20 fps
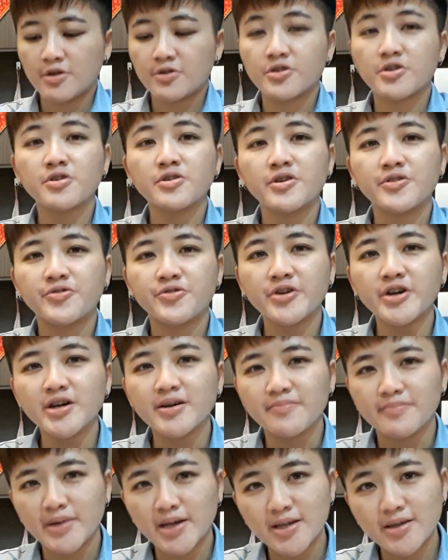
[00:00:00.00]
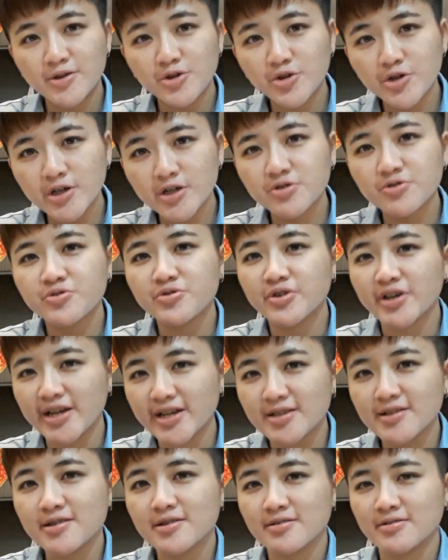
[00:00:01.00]
So if you're a manual
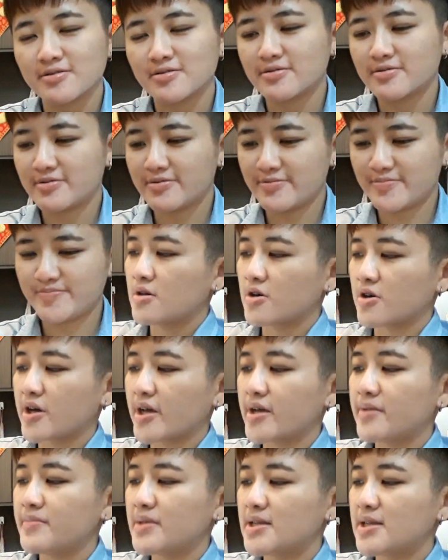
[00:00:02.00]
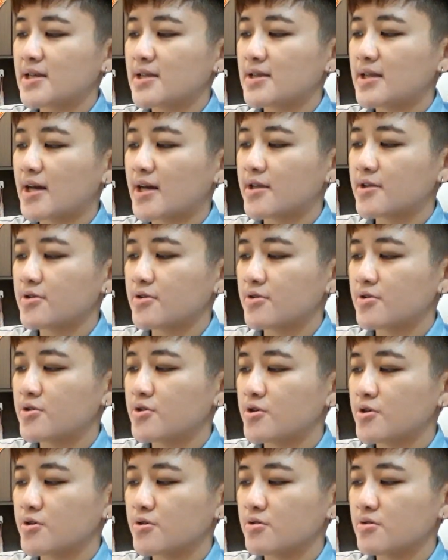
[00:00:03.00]
trader, okay, meaning that
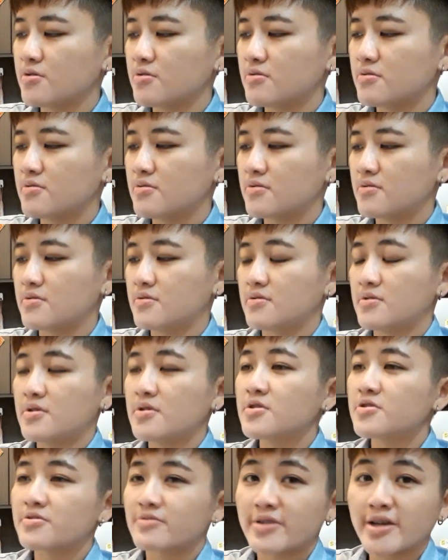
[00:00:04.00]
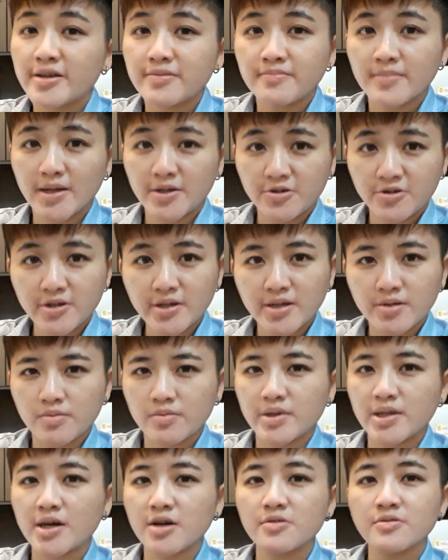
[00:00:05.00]
you trade manually
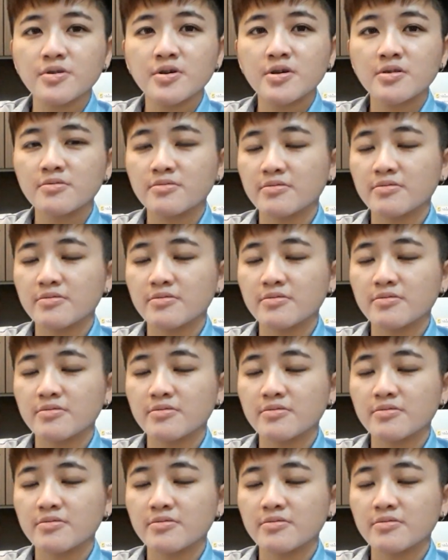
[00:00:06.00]
without